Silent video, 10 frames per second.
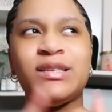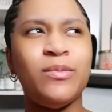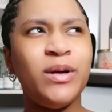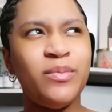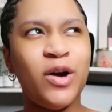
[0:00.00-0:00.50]

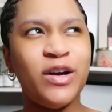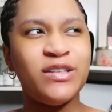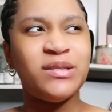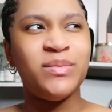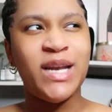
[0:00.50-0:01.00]
someone bought
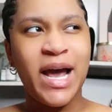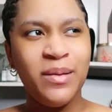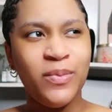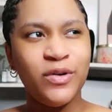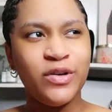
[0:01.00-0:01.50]
her some
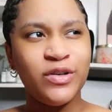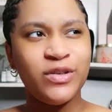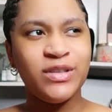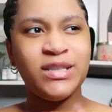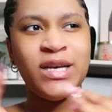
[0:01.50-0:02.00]

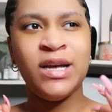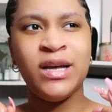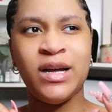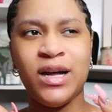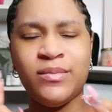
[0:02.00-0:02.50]
diapers.
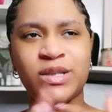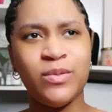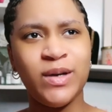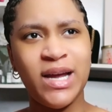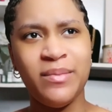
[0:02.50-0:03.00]

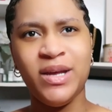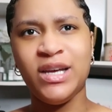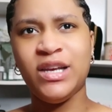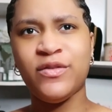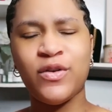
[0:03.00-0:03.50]
Someone got me
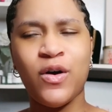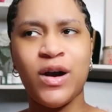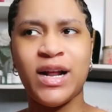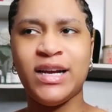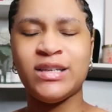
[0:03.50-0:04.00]
a gift
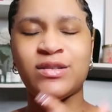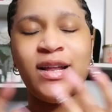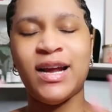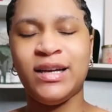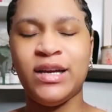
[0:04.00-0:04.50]
card, I guess,
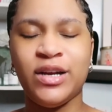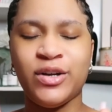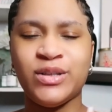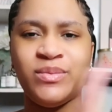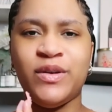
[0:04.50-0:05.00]
so I can get
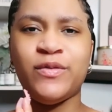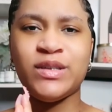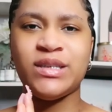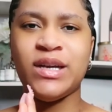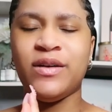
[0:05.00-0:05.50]
her some
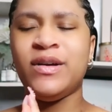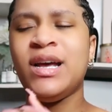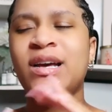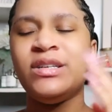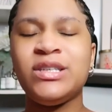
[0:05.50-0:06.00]
different stuff.
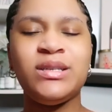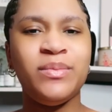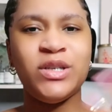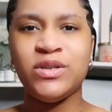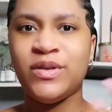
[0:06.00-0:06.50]
Just a
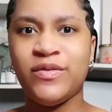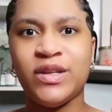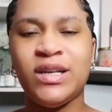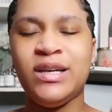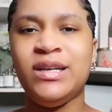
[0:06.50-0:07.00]
bunch of
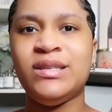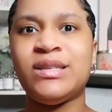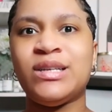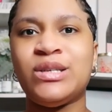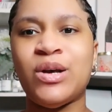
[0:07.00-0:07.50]
different
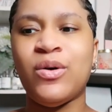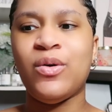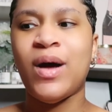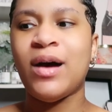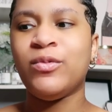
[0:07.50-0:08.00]
things.
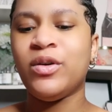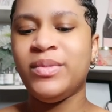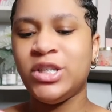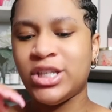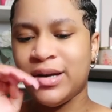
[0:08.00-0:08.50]
So I will
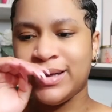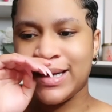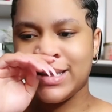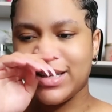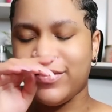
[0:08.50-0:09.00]
be sharing
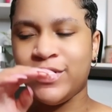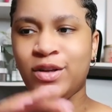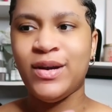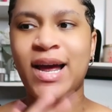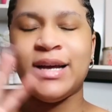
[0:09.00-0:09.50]
that stuff
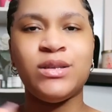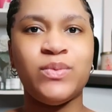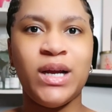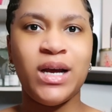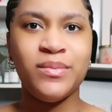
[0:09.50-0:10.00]
with you
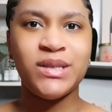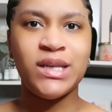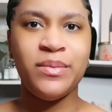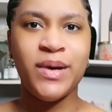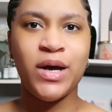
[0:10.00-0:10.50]
guys when it comes
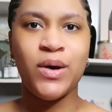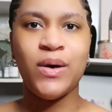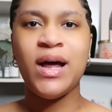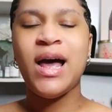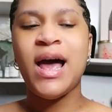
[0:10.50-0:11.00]
in the
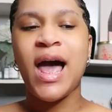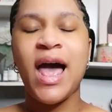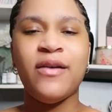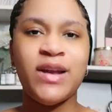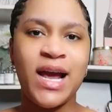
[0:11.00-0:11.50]
mail.
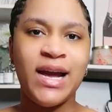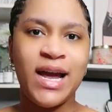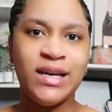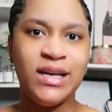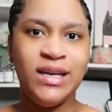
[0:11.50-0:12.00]
I have not
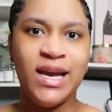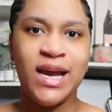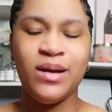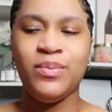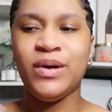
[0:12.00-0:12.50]
gotten it
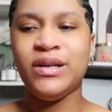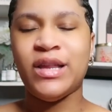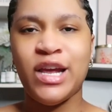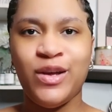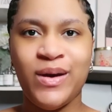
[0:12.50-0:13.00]
yet, but
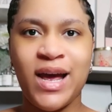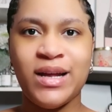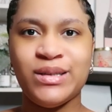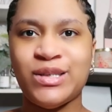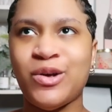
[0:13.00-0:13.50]
thank you
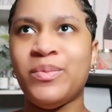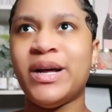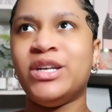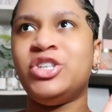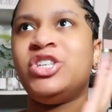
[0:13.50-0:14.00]
guys so
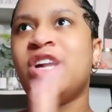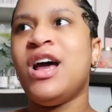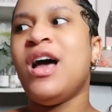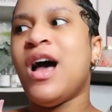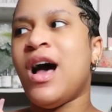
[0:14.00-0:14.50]
much.
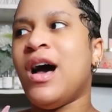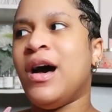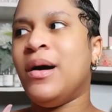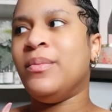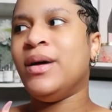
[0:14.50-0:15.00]

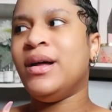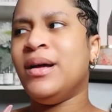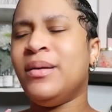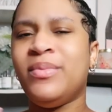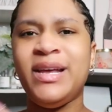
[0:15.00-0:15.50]

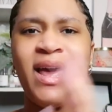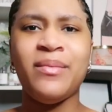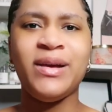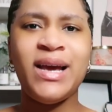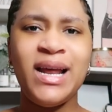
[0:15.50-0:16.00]
But
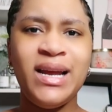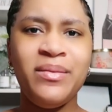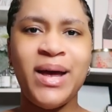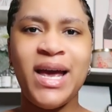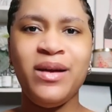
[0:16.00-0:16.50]
yeah, I've been kind
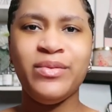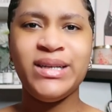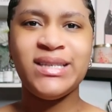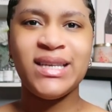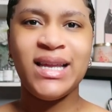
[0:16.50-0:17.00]
of MIA
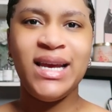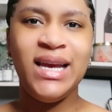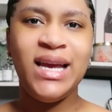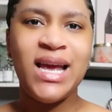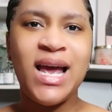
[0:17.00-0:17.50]

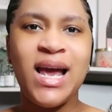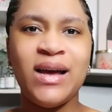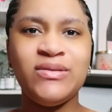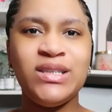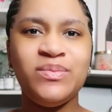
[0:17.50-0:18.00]
recently.
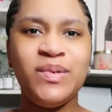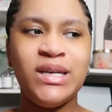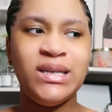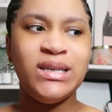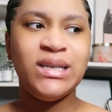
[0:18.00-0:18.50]
I've just
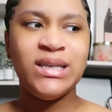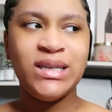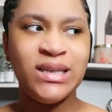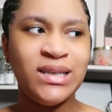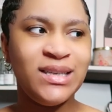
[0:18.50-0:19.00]
been,
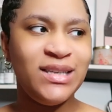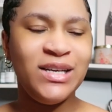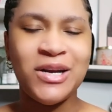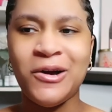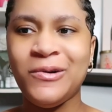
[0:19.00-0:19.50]

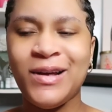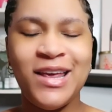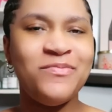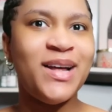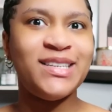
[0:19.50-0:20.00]
you know,
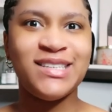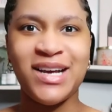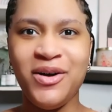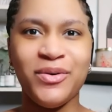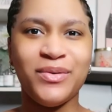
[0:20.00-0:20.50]
in my
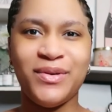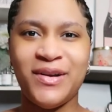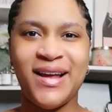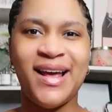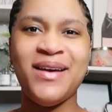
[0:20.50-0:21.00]
zone.
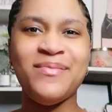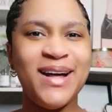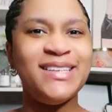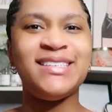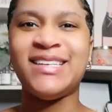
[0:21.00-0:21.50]
In
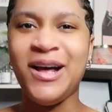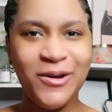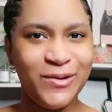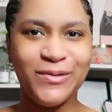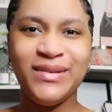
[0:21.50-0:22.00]
my
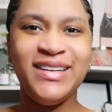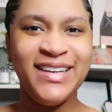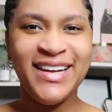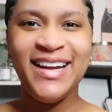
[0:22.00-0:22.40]
zone.